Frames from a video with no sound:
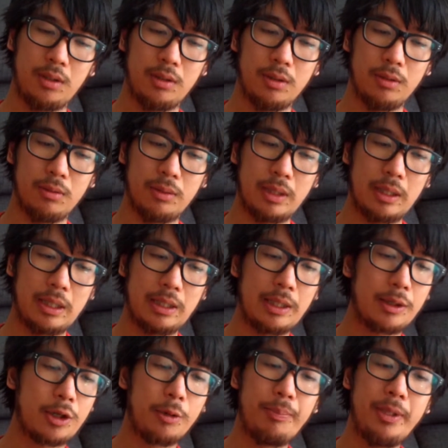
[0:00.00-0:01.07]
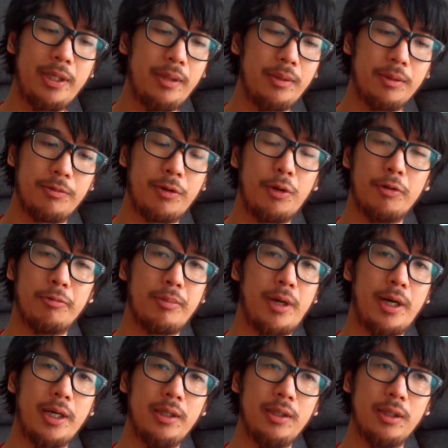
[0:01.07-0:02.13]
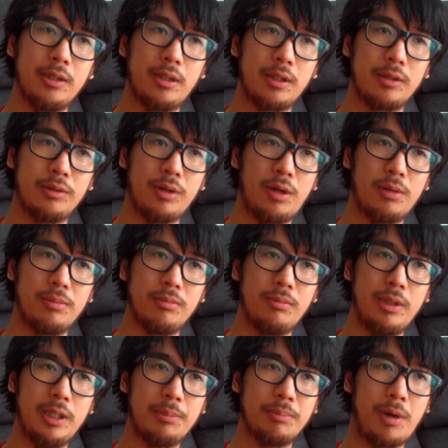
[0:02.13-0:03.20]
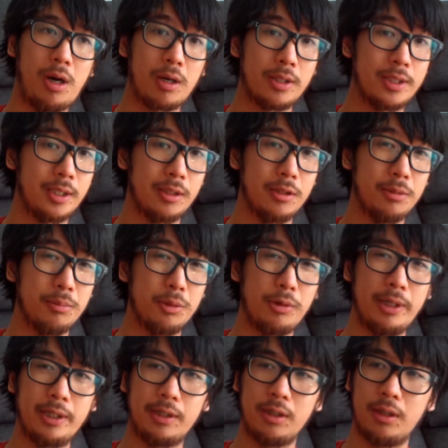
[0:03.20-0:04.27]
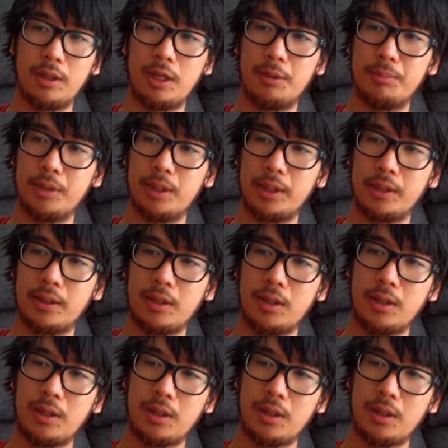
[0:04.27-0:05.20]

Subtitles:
That could be a fault of mine in like not really marketing them or anything like that, but like